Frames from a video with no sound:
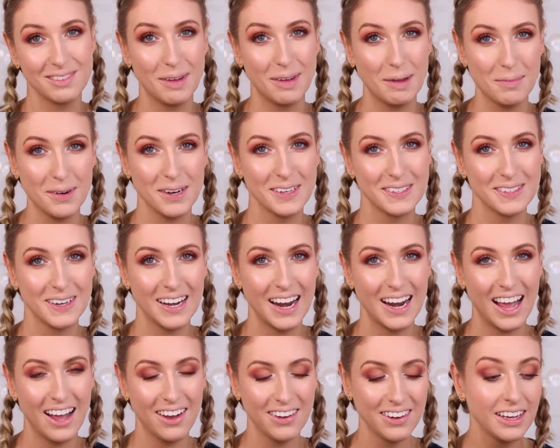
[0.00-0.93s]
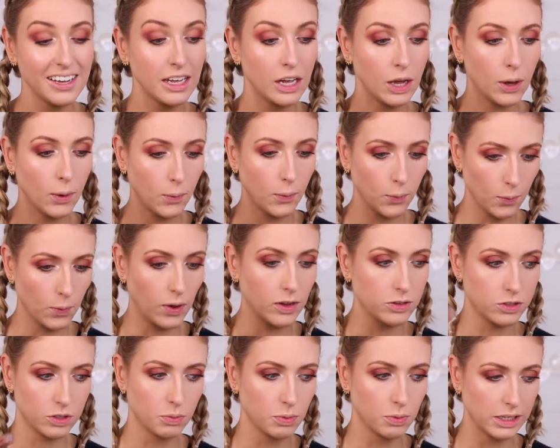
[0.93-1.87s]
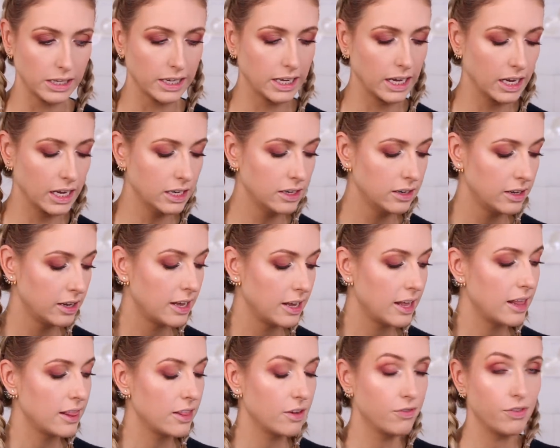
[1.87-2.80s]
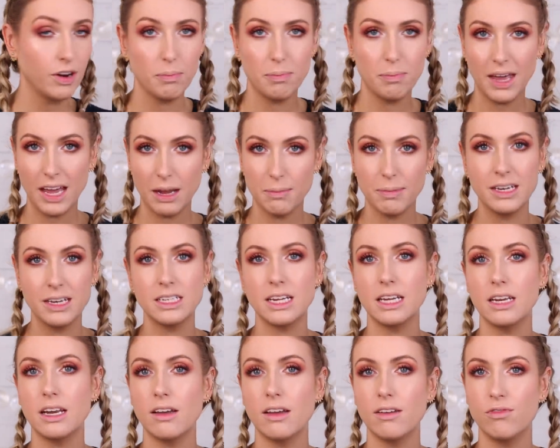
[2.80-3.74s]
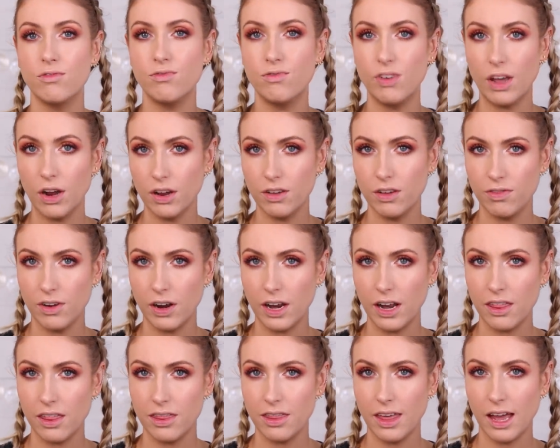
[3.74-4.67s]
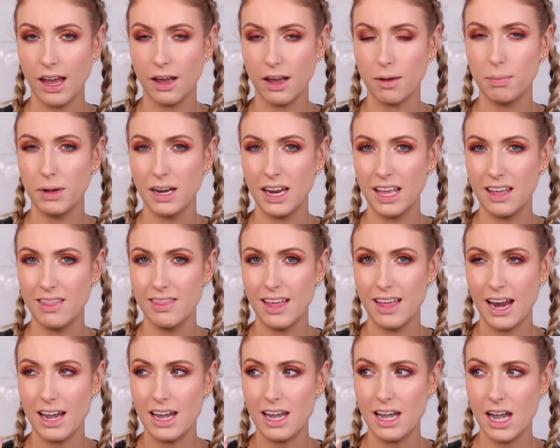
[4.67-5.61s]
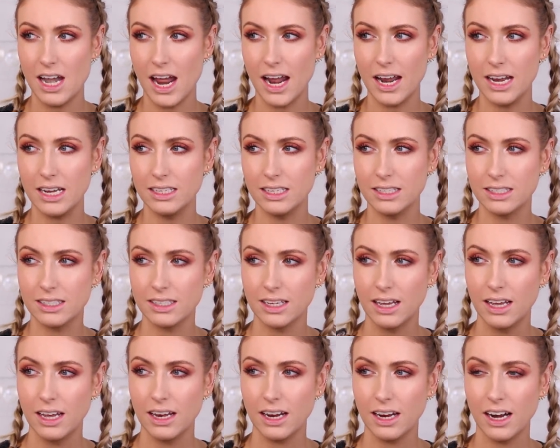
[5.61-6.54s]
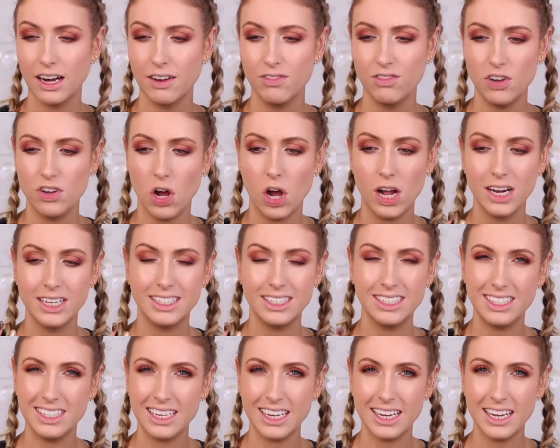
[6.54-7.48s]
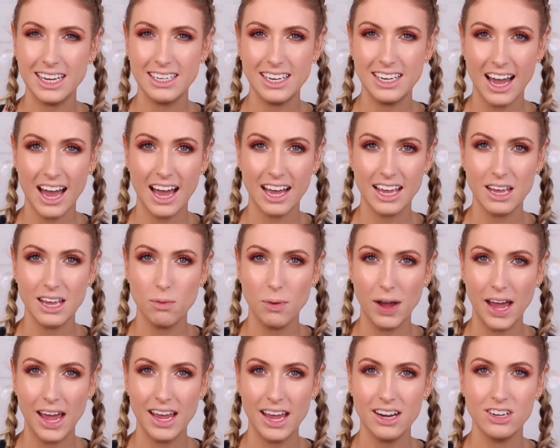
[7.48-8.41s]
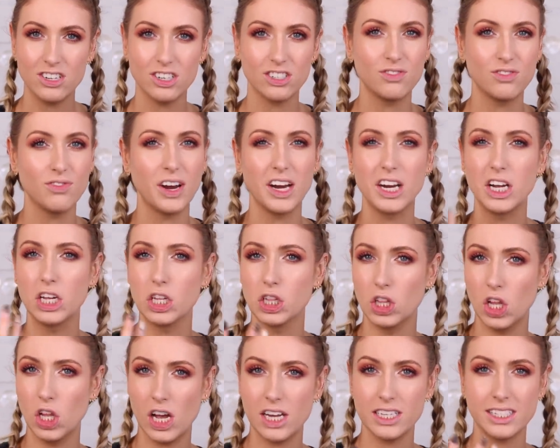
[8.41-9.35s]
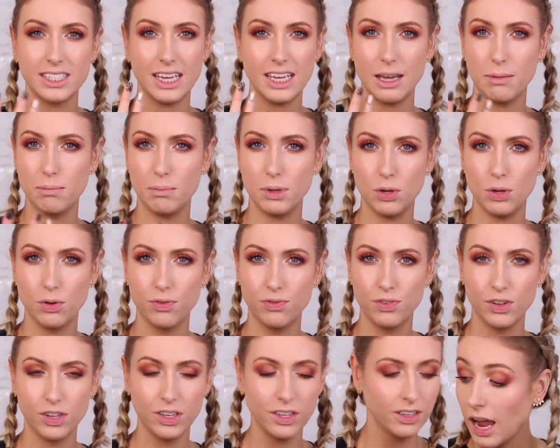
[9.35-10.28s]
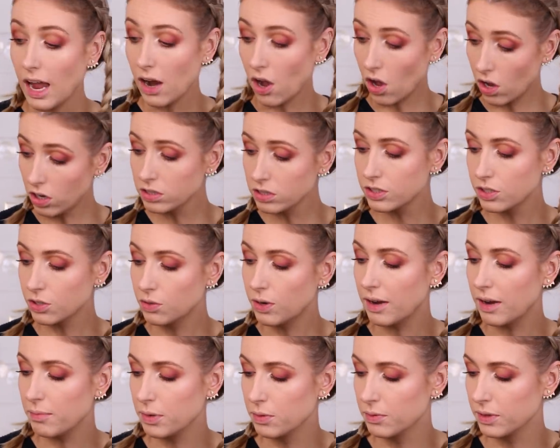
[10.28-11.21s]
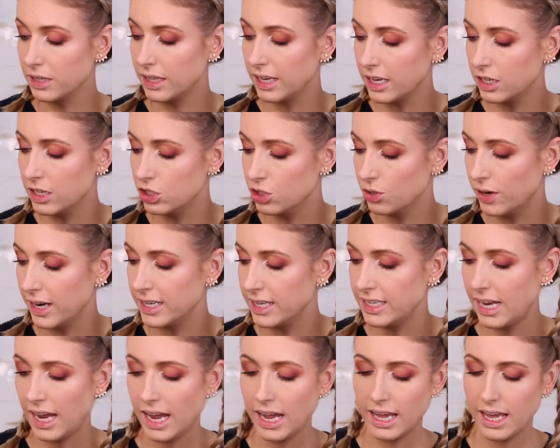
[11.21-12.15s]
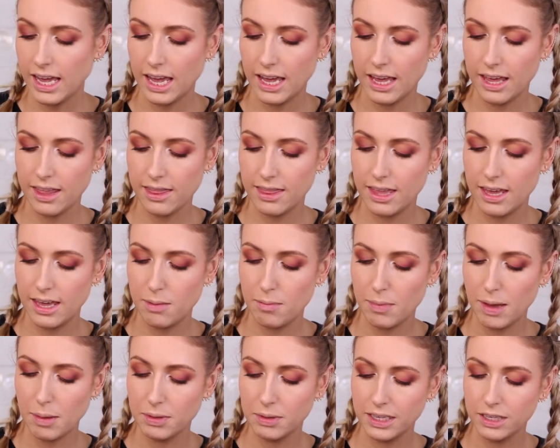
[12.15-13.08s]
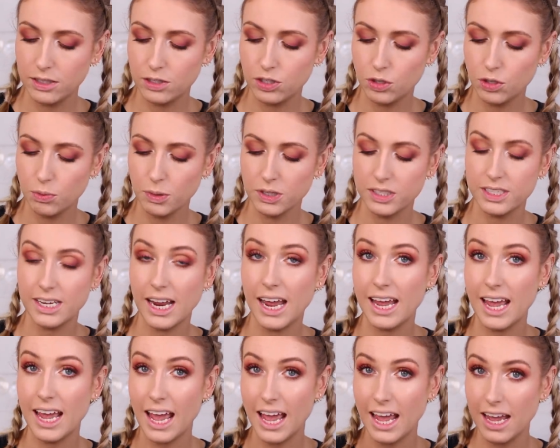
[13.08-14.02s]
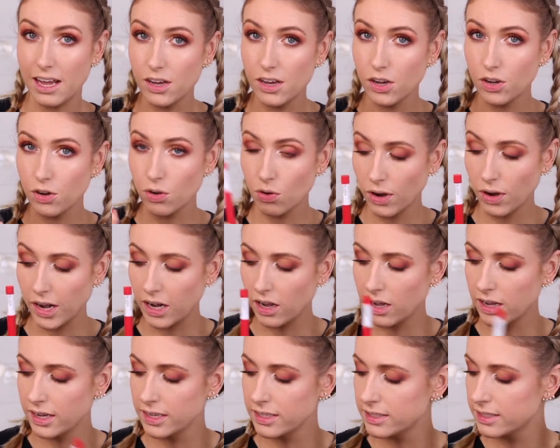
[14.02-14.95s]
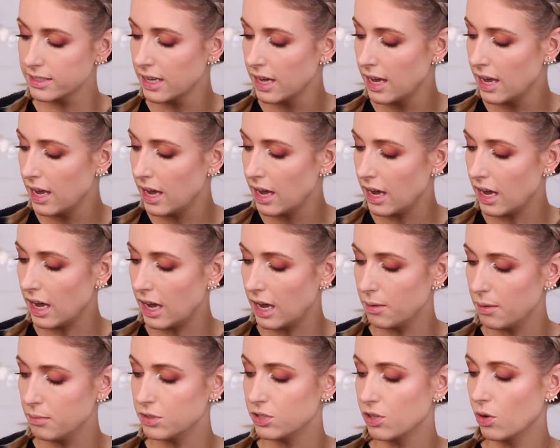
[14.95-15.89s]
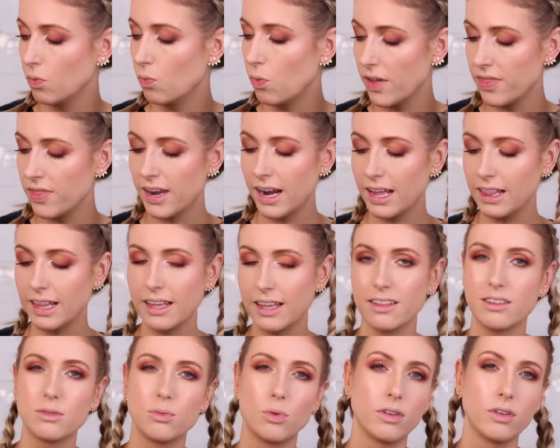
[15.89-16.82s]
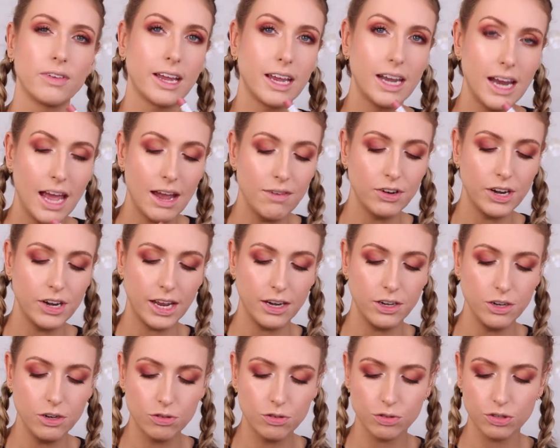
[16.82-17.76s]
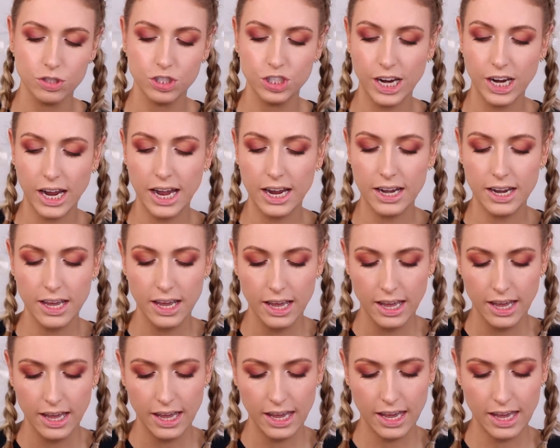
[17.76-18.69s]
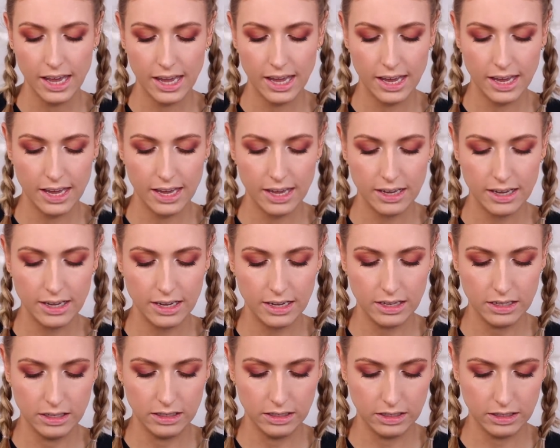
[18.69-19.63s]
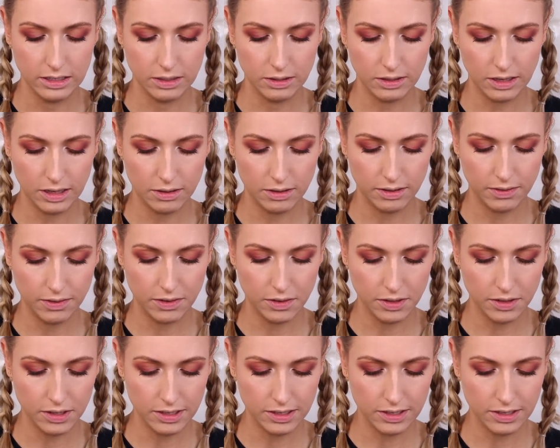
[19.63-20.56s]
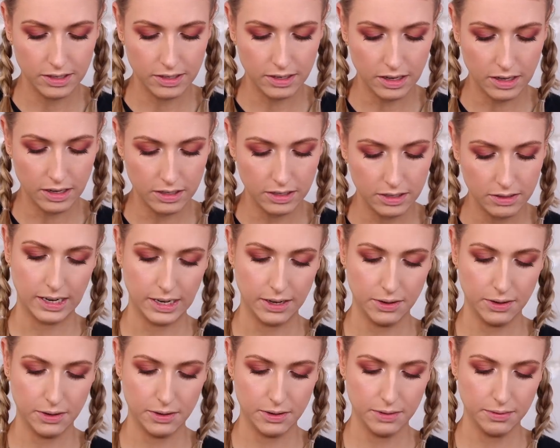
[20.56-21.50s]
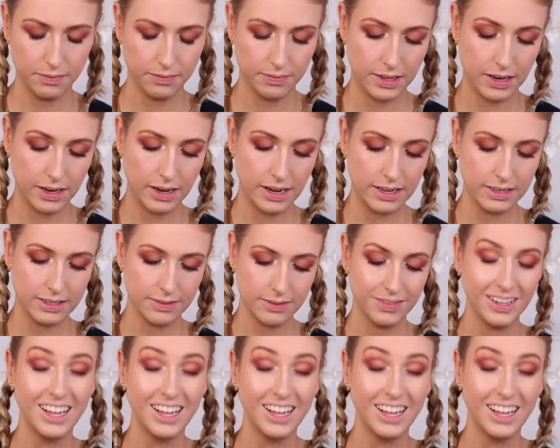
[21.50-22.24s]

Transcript: it's in my purse right now. Also really good. They're very pigmented, very, very thick, but in that nice kind of non-sticky tacky way, just very glossy and beautiful. I also have been really enjoying taking the Maybelline Superstay ink crayons. Um, so one that I like that's more like an everyday neutral shade is, I don't even know what this is called. Hello? There it is.